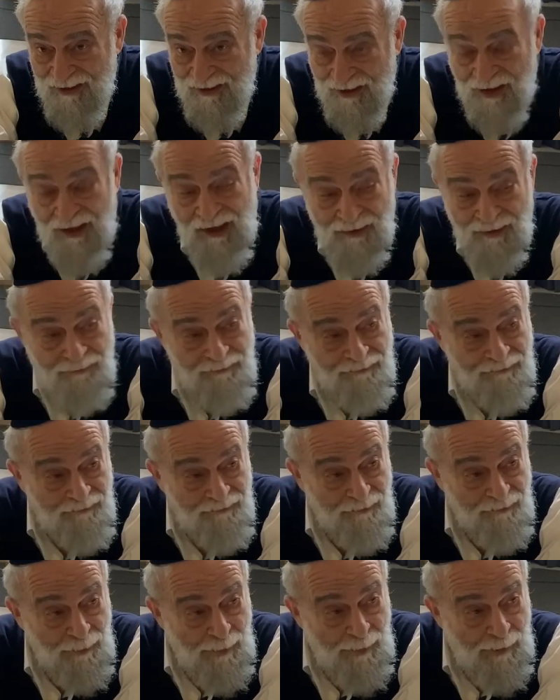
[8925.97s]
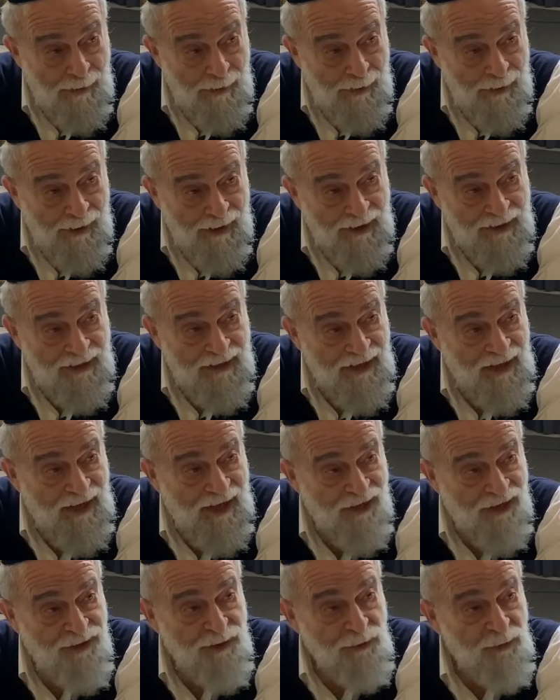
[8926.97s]
Yeah. And
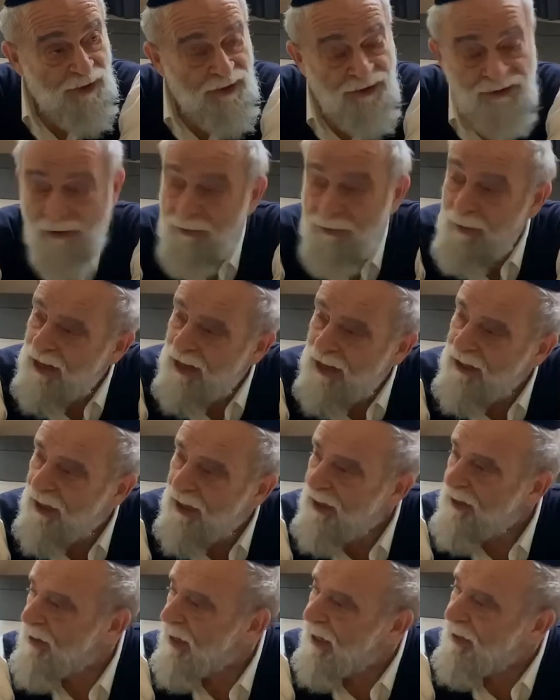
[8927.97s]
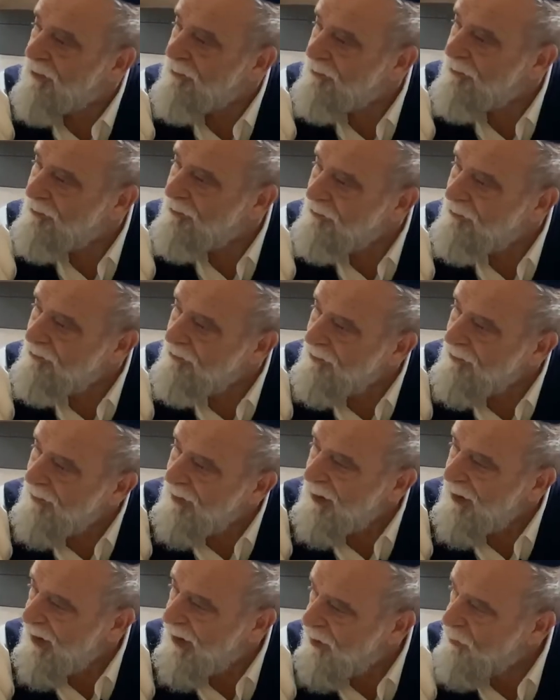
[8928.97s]
he actually wanted to eradicate that.
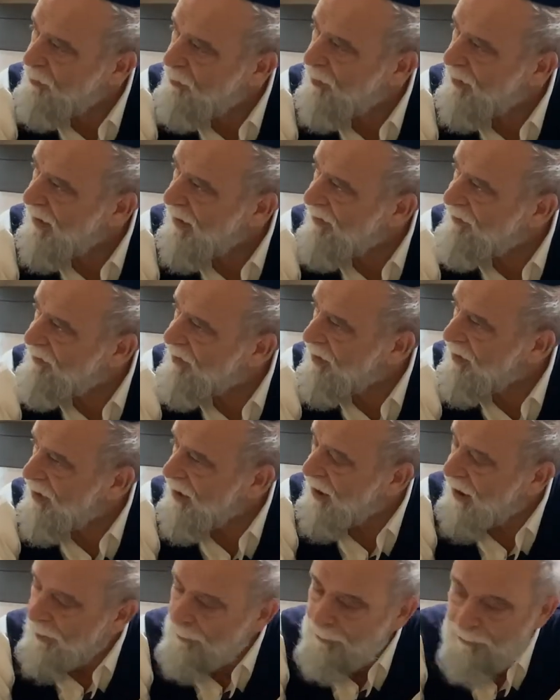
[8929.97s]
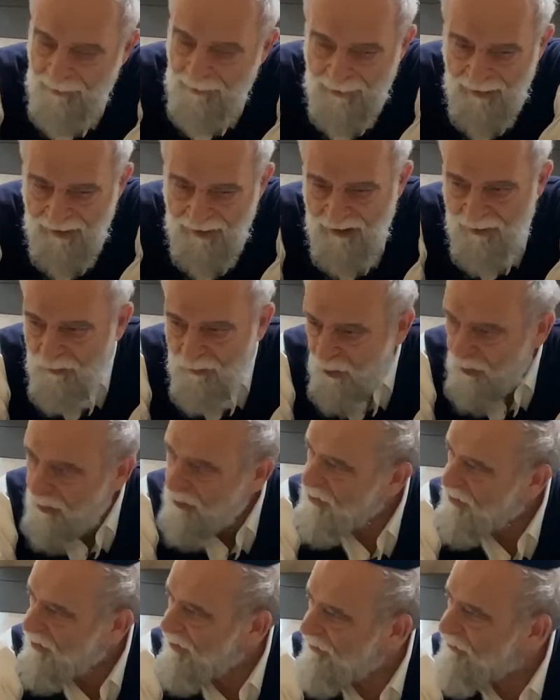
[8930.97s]
He believed in the
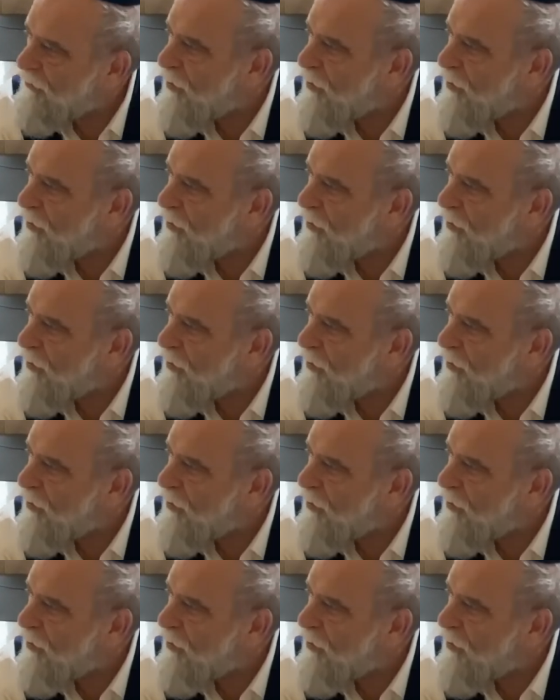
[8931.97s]
morals of the